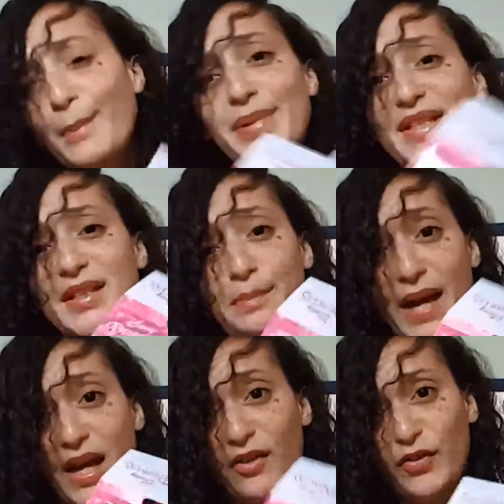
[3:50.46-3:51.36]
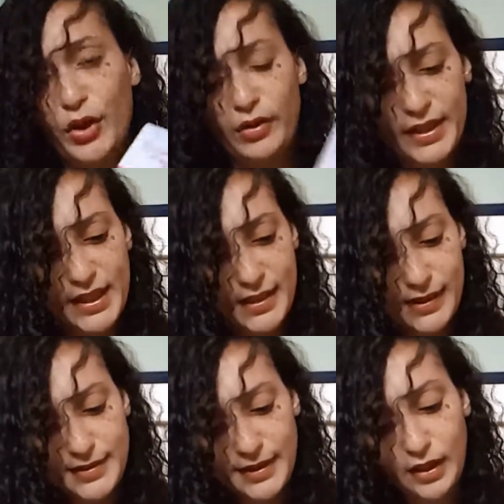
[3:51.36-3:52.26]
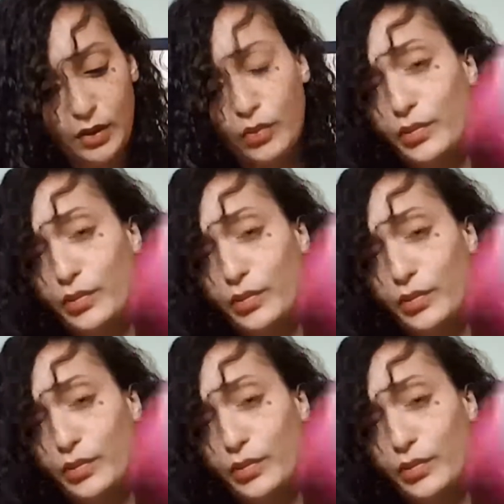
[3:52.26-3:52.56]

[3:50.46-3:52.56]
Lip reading: busy bag for your kids, like